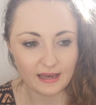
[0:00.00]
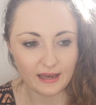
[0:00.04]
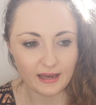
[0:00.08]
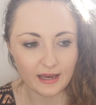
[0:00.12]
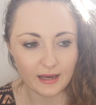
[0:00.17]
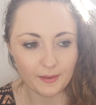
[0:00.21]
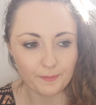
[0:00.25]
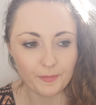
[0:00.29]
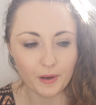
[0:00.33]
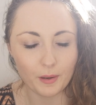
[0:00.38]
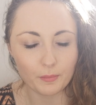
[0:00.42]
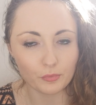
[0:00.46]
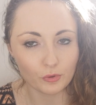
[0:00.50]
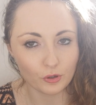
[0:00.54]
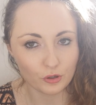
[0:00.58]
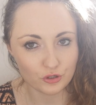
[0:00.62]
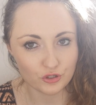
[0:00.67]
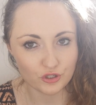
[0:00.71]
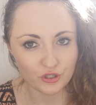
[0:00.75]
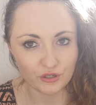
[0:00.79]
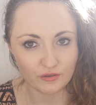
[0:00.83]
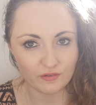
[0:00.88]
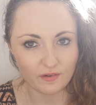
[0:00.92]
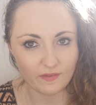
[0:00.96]
I'm not
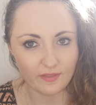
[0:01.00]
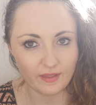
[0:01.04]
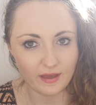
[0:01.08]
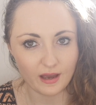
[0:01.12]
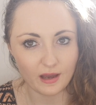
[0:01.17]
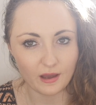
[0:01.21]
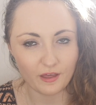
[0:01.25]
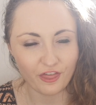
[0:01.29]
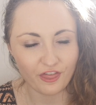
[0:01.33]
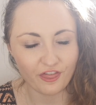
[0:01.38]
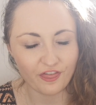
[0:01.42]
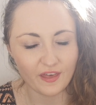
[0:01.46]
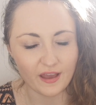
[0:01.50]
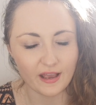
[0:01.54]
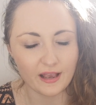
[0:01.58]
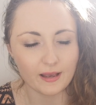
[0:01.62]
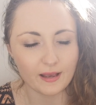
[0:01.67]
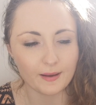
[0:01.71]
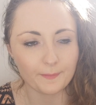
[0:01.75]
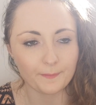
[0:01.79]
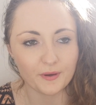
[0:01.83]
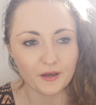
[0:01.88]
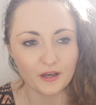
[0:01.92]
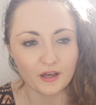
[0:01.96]
sure on that, I
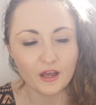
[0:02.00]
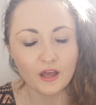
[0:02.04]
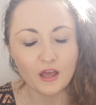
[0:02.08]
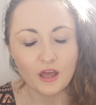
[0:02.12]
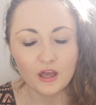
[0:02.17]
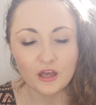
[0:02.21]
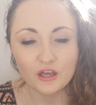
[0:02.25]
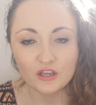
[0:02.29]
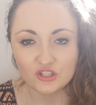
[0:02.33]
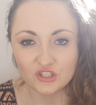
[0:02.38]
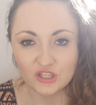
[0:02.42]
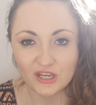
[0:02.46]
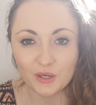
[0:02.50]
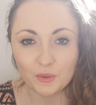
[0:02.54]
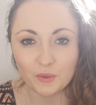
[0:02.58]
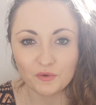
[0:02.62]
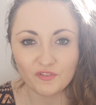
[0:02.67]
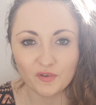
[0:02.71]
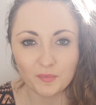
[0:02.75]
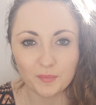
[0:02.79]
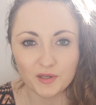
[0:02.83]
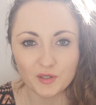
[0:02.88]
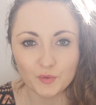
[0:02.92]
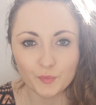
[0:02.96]
think, but check with
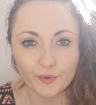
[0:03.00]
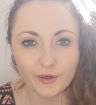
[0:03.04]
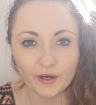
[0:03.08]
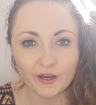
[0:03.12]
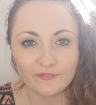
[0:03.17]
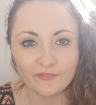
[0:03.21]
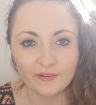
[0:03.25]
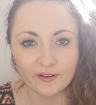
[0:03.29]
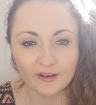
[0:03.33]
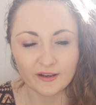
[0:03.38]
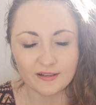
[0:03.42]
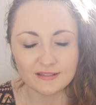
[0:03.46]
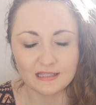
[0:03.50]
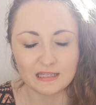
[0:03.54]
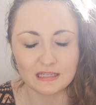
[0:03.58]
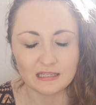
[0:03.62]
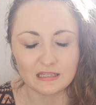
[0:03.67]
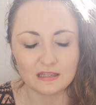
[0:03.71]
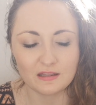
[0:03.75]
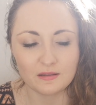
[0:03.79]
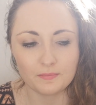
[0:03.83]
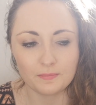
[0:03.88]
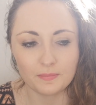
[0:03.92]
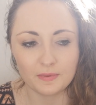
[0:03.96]
your midwife. Like I said
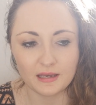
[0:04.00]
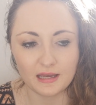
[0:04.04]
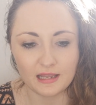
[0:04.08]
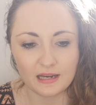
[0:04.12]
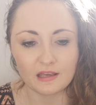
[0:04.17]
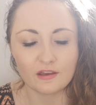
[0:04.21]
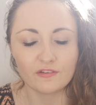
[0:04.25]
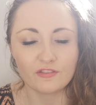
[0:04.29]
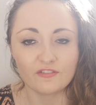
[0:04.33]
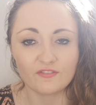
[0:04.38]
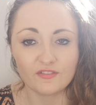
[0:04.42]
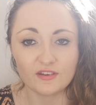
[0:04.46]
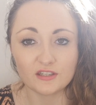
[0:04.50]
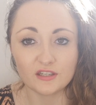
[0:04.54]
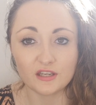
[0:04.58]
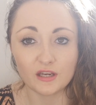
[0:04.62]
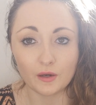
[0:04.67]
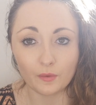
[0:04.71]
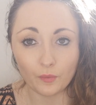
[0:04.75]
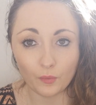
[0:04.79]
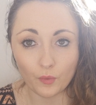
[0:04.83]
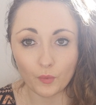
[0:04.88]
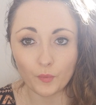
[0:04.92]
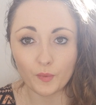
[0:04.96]
in the beginning of the
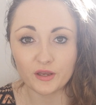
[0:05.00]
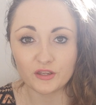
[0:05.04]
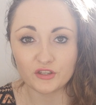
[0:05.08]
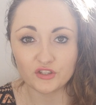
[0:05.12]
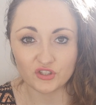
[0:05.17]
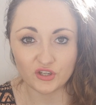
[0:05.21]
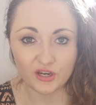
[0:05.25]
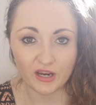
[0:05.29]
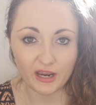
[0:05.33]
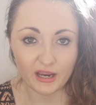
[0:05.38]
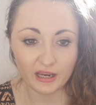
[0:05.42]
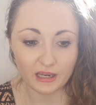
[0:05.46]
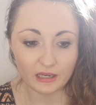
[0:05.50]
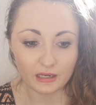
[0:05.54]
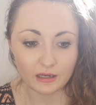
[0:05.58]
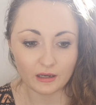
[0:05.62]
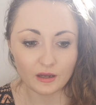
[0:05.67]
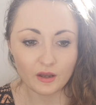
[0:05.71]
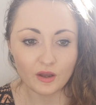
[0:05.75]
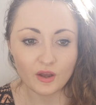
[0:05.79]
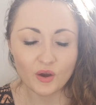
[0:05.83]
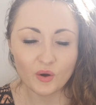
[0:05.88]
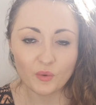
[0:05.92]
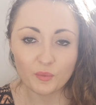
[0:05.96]
video, always check
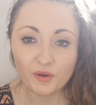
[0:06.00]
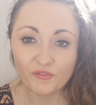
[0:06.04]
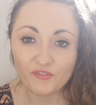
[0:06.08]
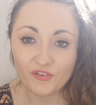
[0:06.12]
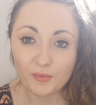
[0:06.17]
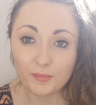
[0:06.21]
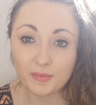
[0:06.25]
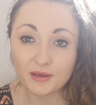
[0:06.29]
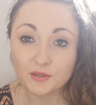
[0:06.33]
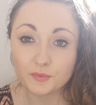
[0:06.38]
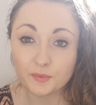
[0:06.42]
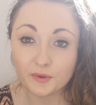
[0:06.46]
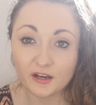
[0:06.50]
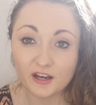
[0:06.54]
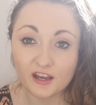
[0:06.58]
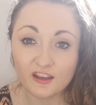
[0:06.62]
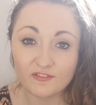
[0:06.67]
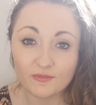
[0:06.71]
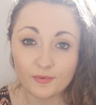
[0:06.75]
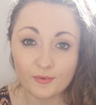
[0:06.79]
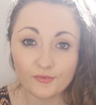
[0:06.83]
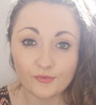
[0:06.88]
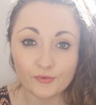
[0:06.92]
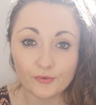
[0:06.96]
with your
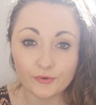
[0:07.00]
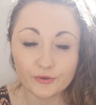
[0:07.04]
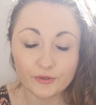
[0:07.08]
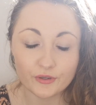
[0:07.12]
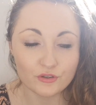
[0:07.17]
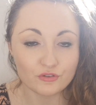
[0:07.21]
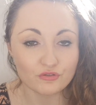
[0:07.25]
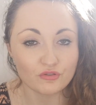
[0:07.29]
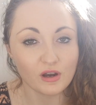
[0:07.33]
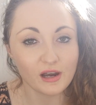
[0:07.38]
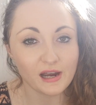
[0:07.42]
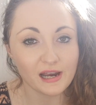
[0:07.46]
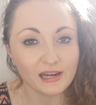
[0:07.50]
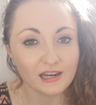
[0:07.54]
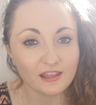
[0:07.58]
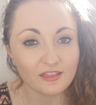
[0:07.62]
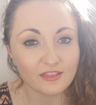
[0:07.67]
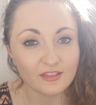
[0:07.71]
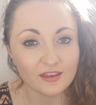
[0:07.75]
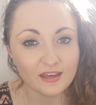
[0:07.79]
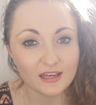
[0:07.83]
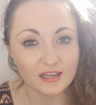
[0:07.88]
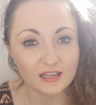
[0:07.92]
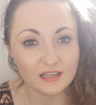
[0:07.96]
midwife before you try
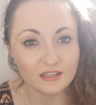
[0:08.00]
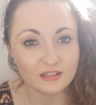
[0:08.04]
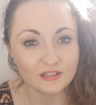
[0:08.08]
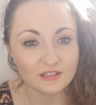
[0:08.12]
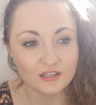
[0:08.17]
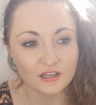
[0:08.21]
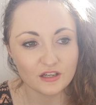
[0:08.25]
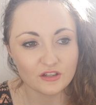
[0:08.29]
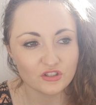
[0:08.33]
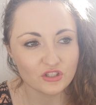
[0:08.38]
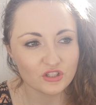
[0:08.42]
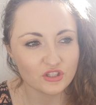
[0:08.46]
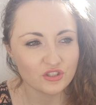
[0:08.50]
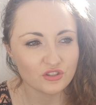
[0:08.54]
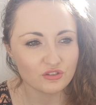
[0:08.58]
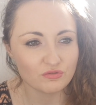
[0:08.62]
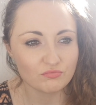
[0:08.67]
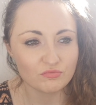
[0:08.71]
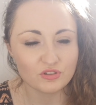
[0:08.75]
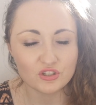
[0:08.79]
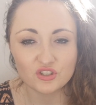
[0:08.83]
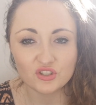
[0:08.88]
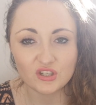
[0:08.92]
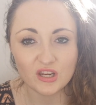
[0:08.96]
anything, so just
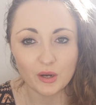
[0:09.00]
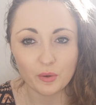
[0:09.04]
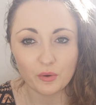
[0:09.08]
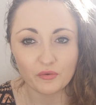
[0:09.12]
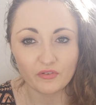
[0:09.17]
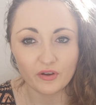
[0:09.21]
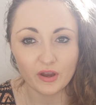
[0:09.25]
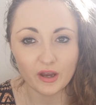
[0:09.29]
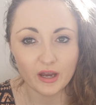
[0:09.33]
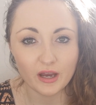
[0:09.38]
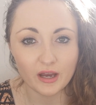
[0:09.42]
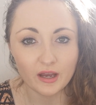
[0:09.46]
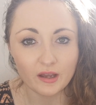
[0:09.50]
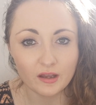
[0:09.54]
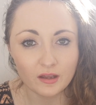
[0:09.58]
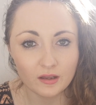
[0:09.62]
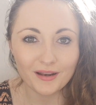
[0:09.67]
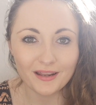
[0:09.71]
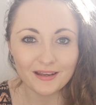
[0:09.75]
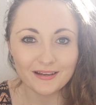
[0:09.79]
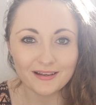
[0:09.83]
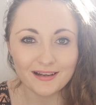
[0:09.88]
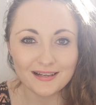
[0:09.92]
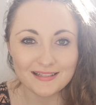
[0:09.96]
check with her.
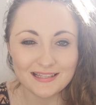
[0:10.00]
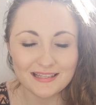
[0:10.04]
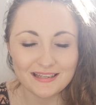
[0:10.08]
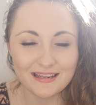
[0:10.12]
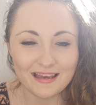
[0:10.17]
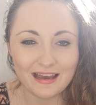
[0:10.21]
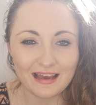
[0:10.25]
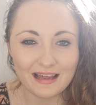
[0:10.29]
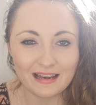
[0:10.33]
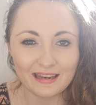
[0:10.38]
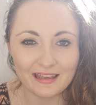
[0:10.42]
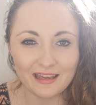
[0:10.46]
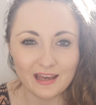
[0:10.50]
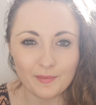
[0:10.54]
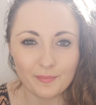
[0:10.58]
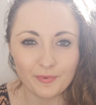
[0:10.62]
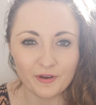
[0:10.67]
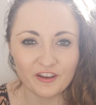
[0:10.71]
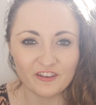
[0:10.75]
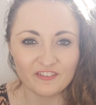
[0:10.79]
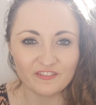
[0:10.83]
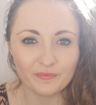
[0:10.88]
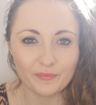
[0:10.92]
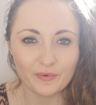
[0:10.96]
Like I said earlier,
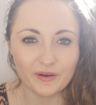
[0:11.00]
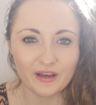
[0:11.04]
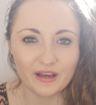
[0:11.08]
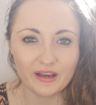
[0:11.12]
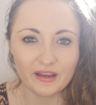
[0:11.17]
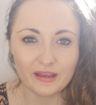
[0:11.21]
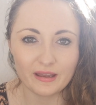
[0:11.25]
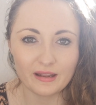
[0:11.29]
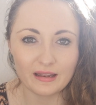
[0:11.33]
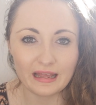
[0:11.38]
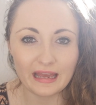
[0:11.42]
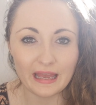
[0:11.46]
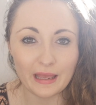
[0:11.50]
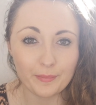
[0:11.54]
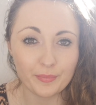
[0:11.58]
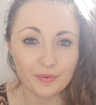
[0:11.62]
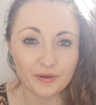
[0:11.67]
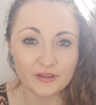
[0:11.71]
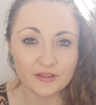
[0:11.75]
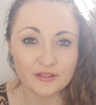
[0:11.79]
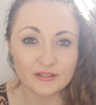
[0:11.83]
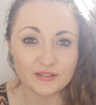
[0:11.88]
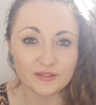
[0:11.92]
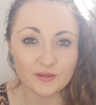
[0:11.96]
both my
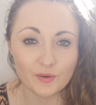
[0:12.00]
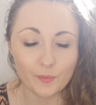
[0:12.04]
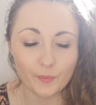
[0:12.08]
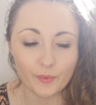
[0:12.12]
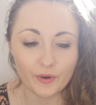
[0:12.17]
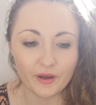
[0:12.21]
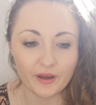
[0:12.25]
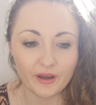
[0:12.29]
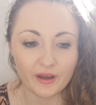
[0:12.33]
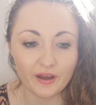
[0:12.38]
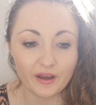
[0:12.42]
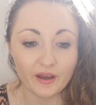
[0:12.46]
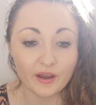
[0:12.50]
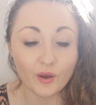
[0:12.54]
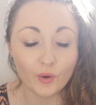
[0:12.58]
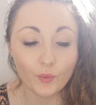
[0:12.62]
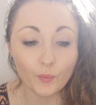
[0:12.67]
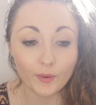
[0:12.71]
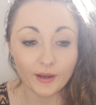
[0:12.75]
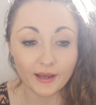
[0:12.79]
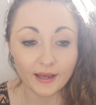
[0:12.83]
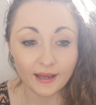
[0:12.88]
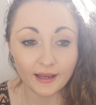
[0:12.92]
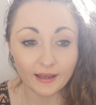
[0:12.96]
labours were
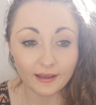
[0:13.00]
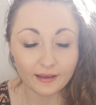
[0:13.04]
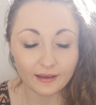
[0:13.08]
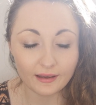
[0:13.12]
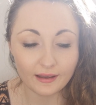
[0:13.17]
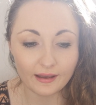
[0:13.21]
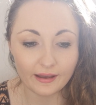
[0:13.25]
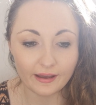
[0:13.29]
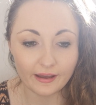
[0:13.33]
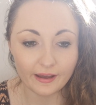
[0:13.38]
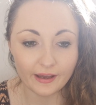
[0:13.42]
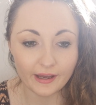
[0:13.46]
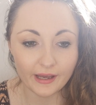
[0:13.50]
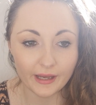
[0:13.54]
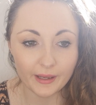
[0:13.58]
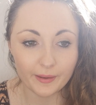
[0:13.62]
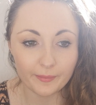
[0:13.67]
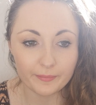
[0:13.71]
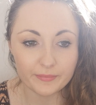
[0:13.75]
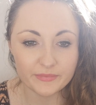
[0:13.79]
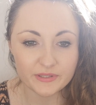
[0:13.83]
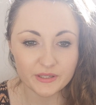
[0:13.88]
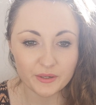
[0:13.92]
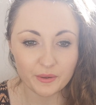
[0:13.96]
quick,
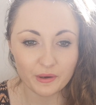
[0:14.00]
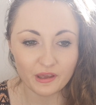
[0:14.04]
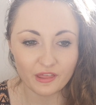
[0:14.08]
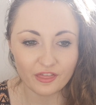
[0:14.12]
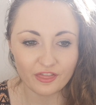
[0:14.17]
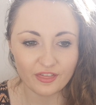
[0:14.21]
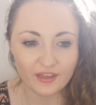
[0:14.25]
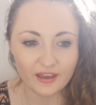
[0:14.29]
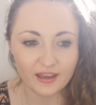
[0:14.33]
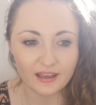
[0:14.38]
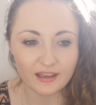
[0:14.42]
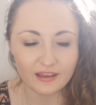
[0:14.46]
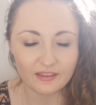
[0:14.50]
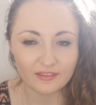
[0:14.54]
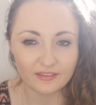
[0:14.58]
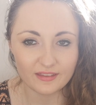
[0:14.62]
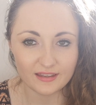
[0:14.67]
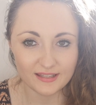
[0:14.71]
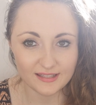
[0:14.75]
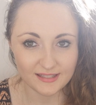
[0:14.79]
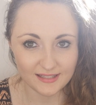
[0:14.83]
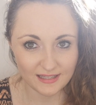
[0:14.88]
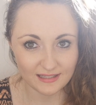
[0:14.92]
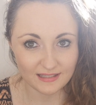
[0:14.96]
so I think that
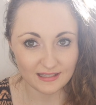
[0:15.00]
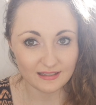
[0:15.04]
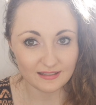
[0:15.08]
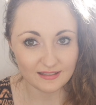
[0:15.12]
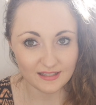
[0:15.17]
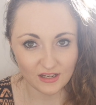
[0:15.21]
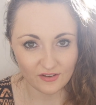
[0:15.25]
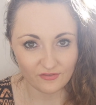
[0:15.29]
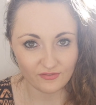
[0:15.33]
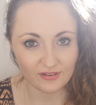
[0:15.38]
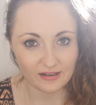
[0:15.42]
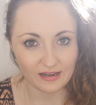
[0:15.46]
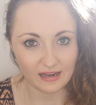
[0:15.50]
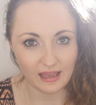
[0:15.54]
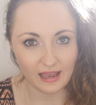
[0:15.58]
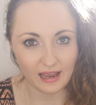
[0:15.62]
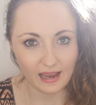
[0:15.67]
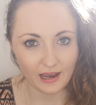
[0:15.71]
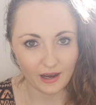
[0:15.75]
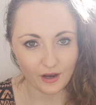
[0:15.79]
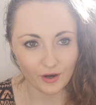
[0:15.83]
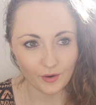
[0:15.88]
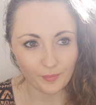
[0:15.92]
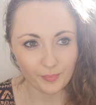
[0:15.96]
this did definitely
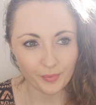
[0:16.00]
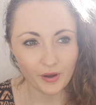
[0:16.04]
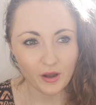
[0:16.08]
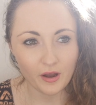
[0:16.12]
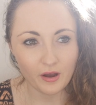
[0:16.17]
help.